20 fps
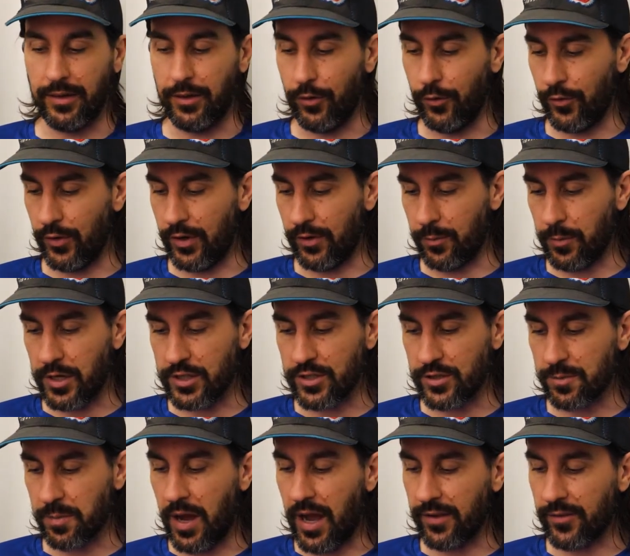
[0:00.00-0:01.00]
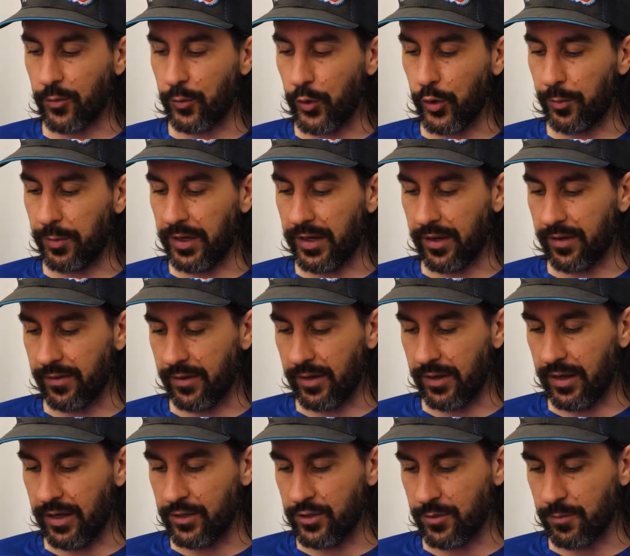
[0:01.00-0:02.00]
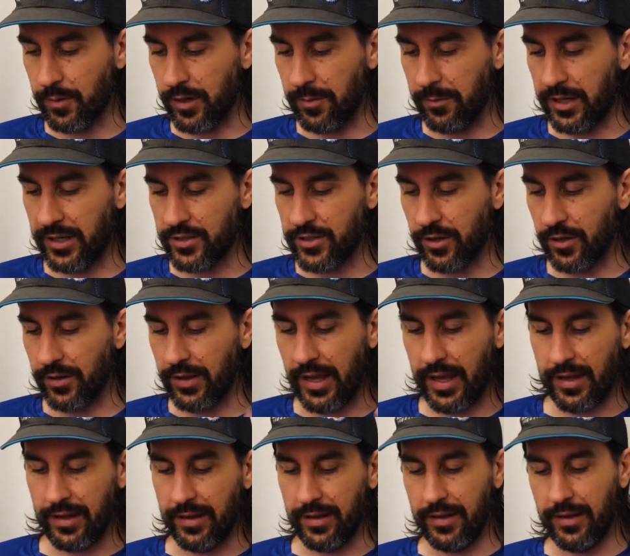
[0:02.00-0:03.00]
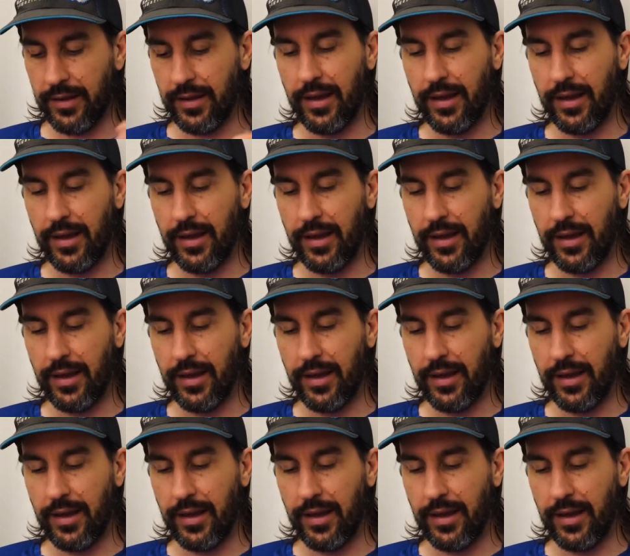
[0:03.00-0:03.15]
use it as much as possible because I just want to make sure that